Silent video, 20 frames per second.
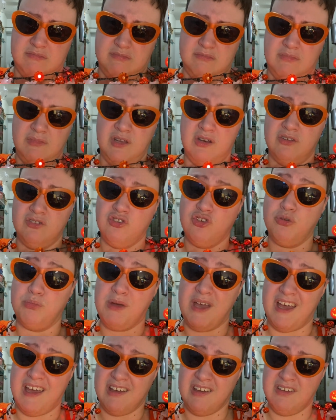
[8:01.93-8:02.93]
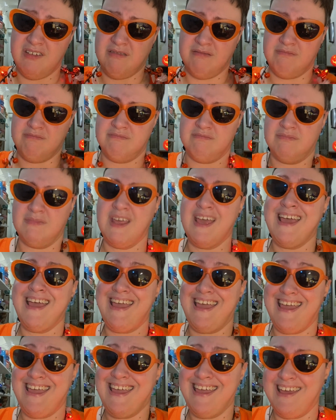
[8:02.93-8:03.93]
than a 2-pack.
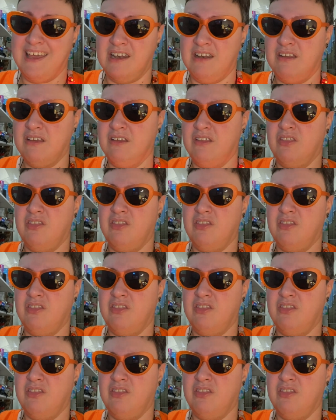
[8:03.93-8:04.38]
And